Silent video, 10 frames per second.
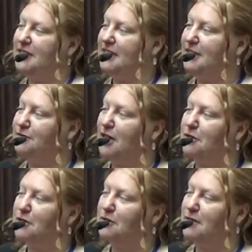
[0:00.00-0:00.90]
the
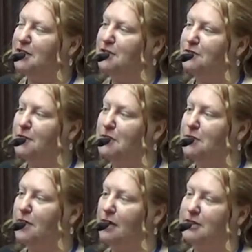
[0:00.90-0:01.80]
Faro Convention from
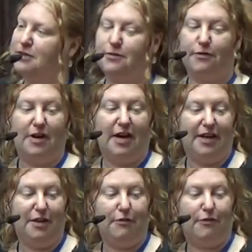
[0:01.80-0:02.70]

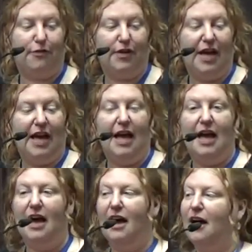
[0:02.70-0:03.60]
2005
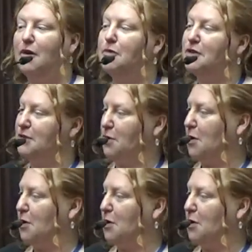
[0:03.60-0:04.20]
was